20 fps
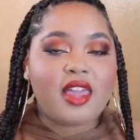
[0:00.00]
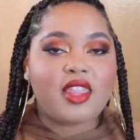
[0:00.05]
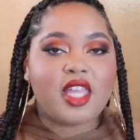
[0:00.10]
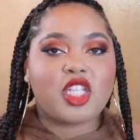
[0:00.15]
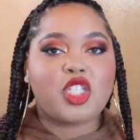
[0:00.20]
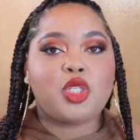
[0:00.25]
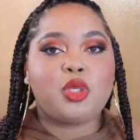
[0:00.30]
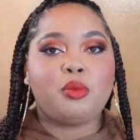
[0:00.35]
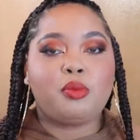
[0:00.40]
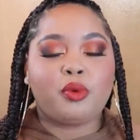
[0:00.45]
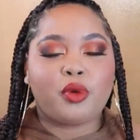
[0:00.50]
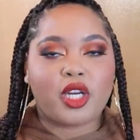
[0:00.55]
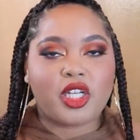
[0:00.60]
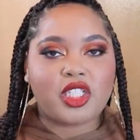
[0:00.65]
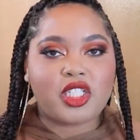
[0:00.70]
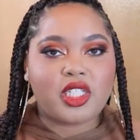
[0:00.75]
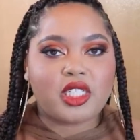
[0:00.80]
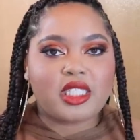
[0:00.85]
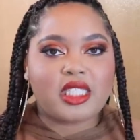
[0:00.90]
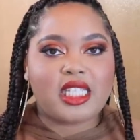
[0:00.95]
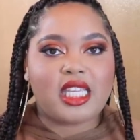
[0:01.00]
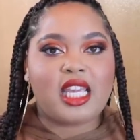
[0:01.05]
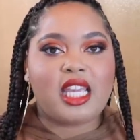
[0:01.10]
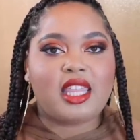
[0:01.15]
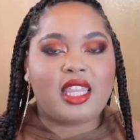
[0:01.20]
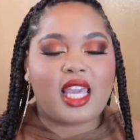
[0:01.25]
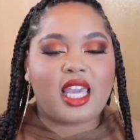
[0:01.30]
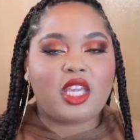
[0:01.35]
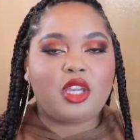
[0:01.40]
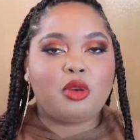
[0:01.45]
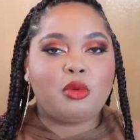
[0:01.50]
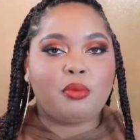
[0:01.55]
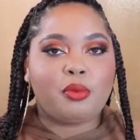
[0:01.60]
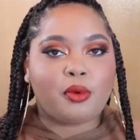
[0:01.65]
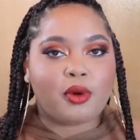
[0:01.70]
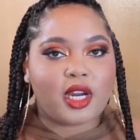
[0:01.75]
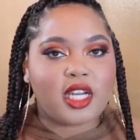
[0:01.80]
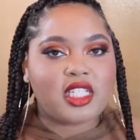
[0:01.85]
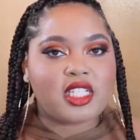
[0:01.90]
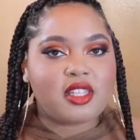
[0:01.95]
that you brush your teeth and you
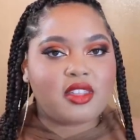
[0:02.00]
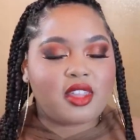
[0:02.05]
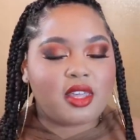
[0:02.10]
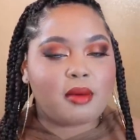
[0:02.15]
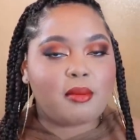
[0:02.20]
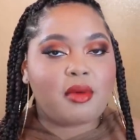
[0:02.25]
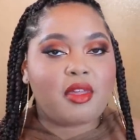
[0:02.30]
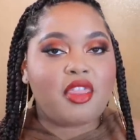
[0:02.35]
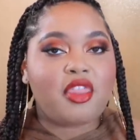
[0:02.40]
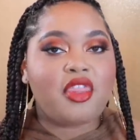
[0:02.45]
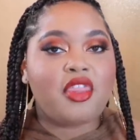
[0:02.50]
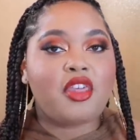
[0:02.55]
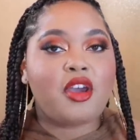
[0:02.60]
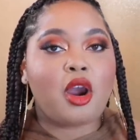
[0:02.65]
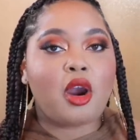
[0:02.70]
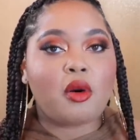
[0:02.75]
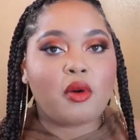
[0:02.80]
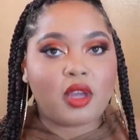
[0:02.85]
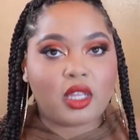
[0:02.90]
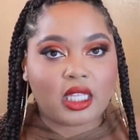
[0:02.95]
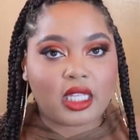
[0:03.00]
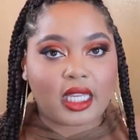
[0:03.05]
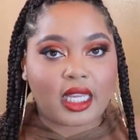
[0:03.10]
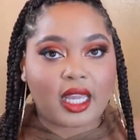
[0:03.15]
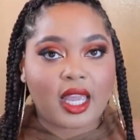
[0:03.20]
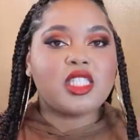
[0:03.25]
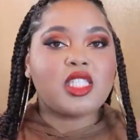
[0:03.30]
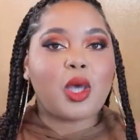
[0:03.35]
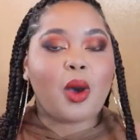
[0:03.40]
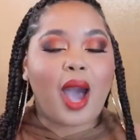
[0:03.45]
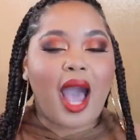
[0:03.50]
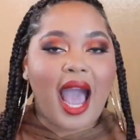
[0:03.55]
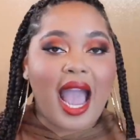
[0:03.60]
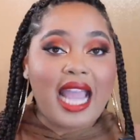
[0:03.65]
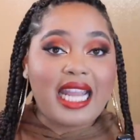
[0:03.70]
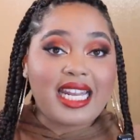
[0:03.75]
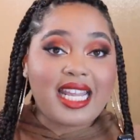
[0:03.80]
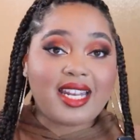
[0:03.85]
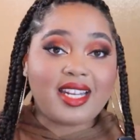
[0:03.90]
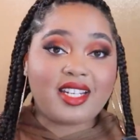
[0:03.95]
brush them thoroughly. So
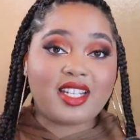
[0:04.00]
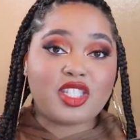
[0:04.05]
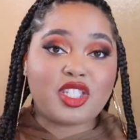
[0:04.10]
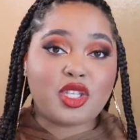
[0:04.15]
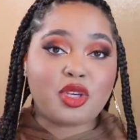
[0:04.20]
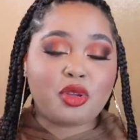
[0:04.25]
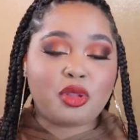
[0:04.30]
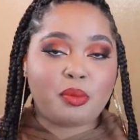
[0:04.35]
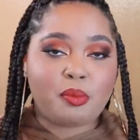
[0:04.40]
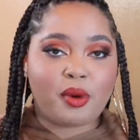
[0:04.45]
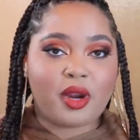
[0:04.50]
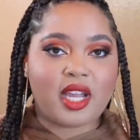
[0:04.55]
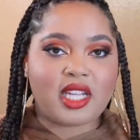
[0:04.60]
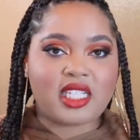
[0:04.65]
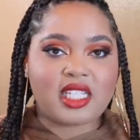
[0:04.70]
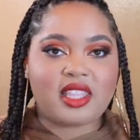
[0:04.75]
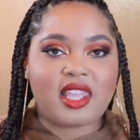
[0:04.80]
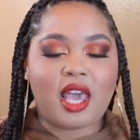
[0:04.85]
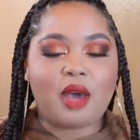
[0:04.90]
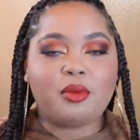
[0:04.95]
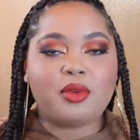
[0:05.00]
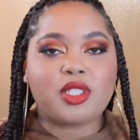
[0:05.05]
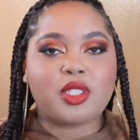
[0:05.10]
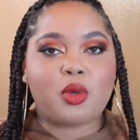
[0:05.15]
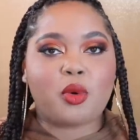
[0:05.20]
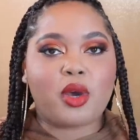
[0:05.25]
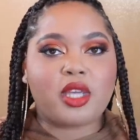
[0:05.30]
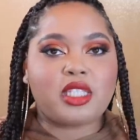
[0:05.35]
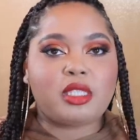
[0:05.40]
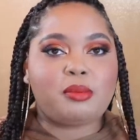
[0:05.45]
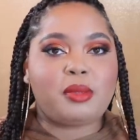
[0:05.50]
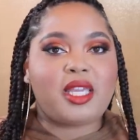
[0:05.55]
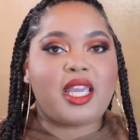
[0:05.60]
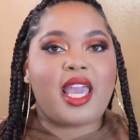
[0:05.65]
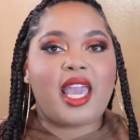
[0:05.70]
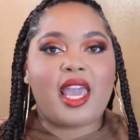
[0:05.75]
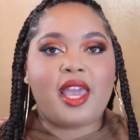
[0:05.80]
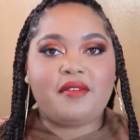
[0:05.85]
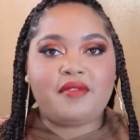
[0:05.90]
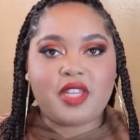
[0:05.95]
I needed a toothbrush that was going to be
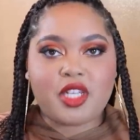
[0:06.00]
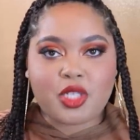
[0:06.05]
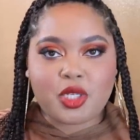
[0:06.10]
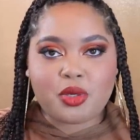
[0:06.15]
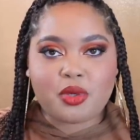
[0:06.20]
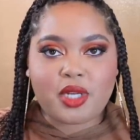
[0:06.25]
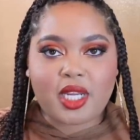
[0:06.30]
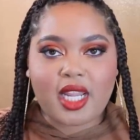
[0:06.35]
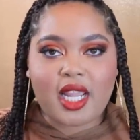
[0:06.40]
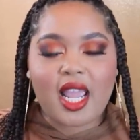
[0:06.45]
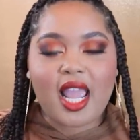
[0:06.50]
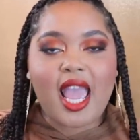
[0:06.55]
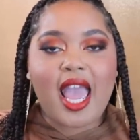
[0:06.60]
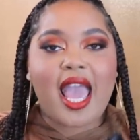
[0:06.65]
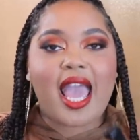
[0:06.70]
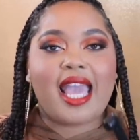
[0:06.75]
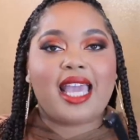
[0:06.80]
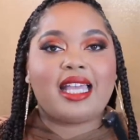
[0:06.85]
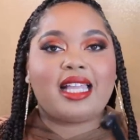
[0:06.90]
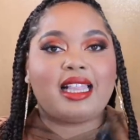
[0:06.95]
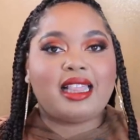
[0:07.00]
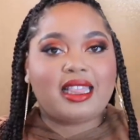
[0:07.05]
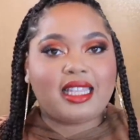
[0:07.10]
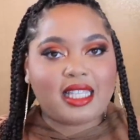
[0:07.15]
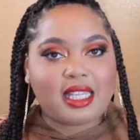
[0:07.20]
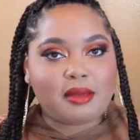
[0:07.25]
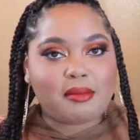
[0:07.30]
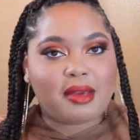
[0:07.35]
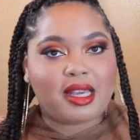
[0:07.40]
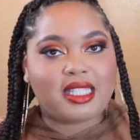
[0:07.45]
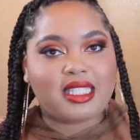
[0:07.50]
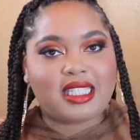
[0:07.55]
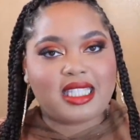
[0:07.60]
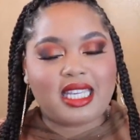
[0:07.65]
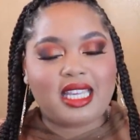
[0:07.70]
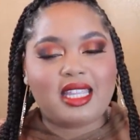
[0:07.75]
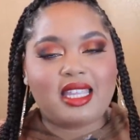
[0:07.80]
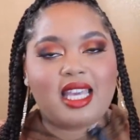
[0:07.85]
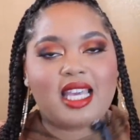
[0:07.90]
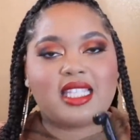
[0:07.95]
heavy duty and clean my
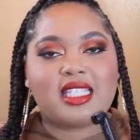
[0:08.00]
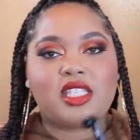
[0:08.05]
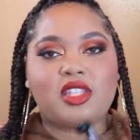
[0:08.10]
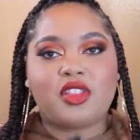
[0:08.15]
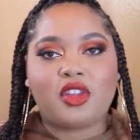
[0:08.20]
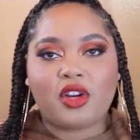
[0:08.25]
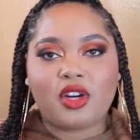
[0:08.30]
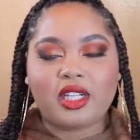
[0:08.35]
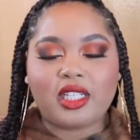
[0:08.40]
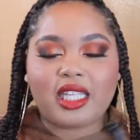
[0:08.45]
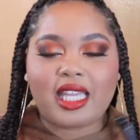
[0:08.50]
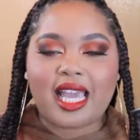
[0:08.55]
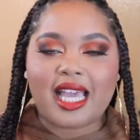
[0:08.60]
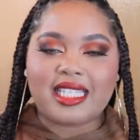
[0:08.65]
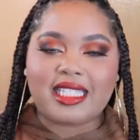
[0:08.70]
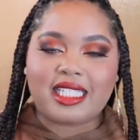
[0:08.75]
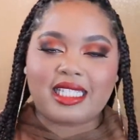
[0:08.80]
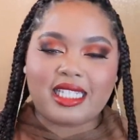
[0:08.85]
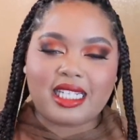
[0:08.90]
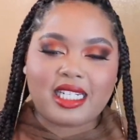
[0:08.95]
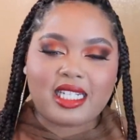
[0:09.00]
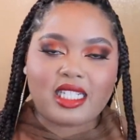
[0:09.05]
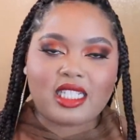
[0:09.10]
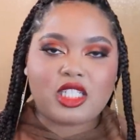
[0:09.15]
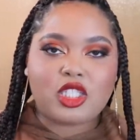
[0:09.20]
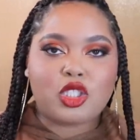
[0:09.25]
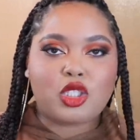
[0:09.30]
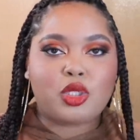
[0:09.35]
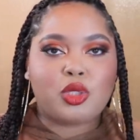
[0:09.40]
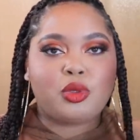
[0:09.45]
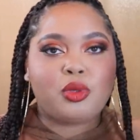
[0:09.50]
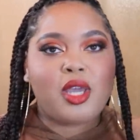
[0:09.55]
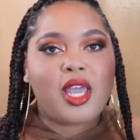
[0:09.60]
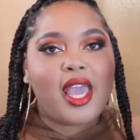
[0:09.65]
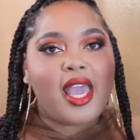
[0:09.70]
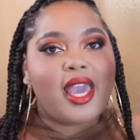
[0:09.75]
teeth as thoroughly as I needed it to,